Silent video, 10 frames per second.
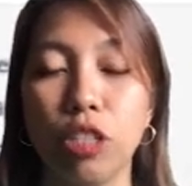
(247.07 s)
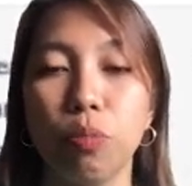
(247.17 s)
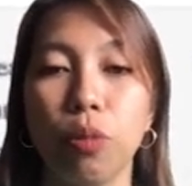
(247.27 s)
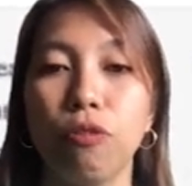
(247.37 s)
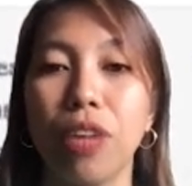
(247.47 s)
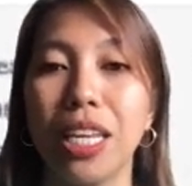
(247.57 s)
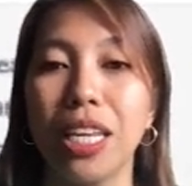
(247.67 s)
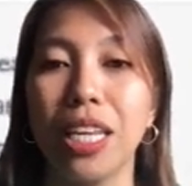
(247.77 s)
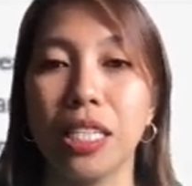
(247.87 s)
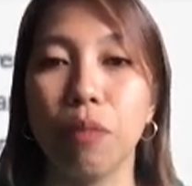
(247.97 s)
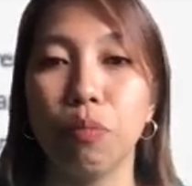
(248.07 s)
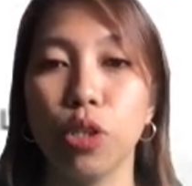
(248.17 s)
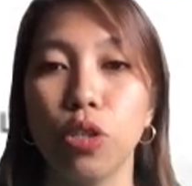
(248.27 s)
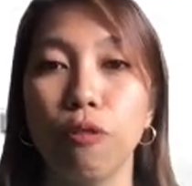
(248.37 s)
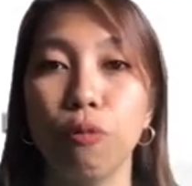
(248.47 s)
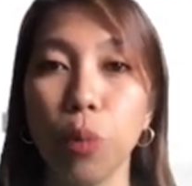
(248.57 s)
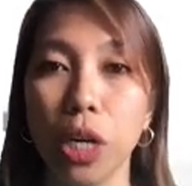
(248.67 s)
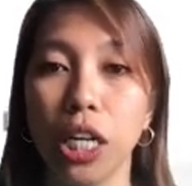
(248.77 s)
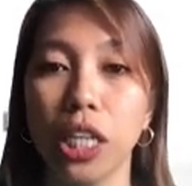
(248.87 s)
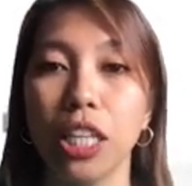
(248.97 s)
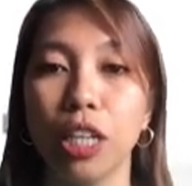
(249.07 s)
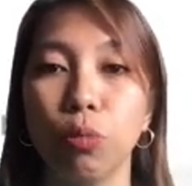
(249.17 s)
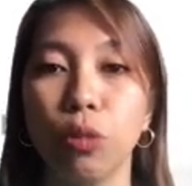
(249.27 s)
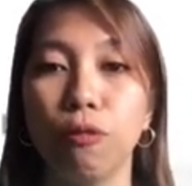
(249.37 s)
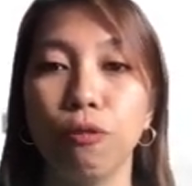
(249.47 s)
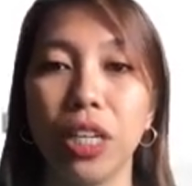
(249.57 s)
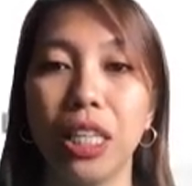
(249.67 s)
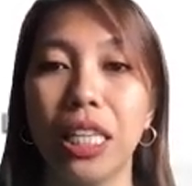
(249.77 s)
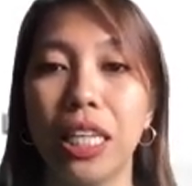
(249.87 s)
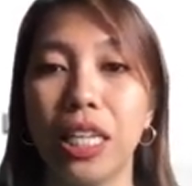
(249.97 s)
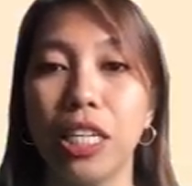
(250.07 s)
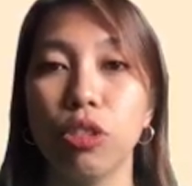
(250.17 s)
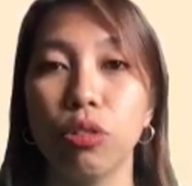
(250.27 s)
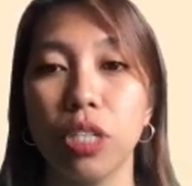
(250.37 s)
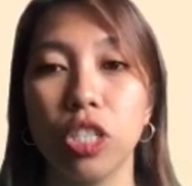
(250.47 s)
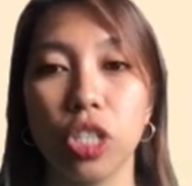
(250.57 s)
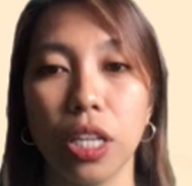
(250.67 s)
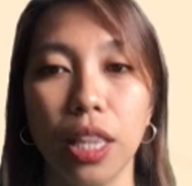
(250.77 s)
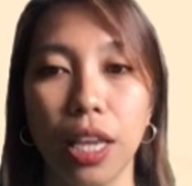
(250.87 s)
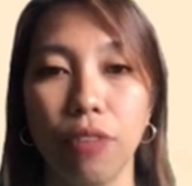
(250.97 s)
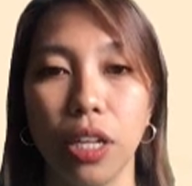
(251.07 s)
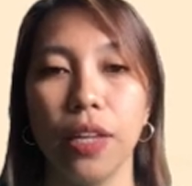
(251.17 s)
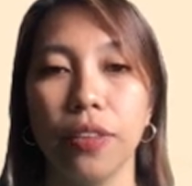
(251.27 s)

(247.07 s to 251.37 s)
to provide examples of work that would fit into each level.